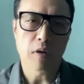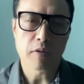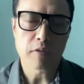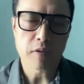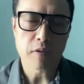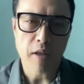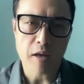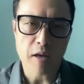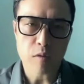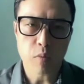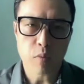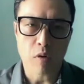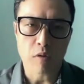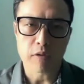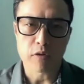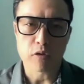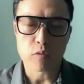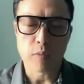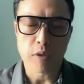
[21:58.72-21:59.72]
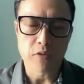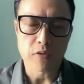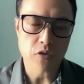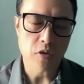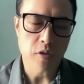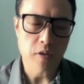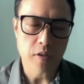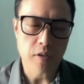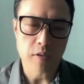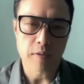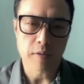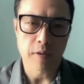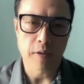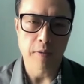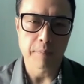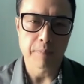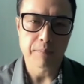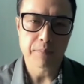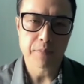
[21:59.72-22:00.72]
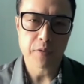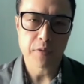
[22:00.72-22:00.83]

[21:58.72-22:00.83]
on the latter part that you mentioned, um,